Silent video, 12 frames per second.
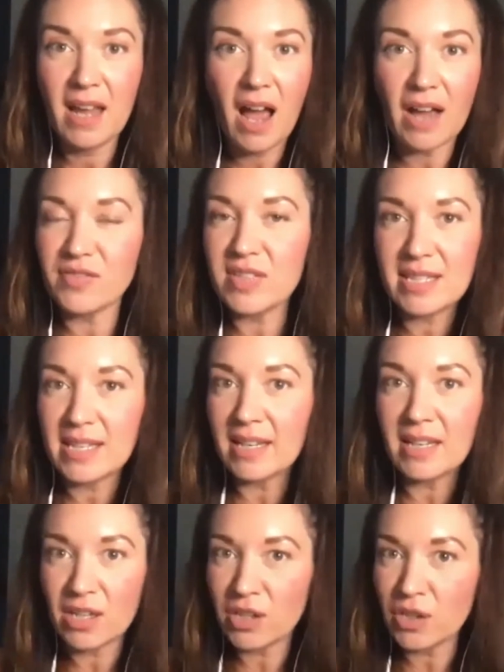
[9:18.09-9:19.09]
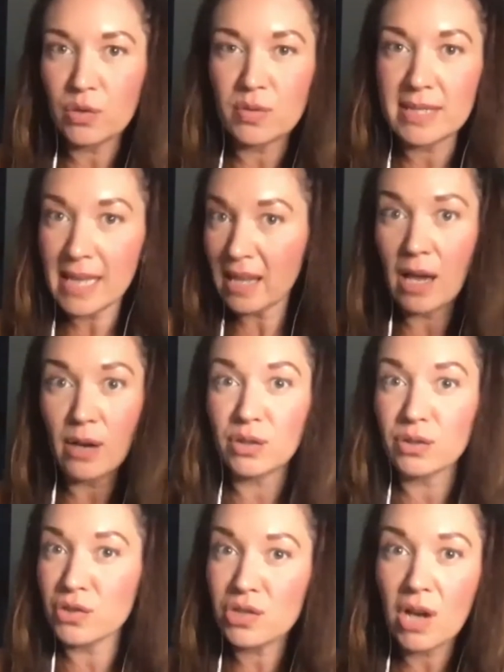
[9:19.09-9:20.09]
I've seen you sell out
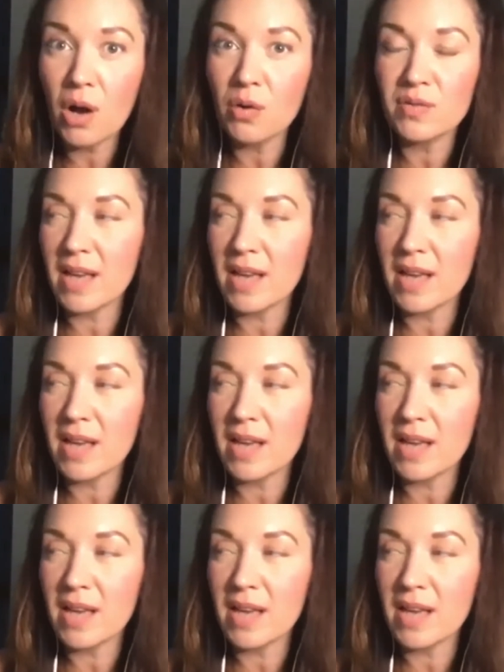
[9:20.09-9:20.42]
your shows.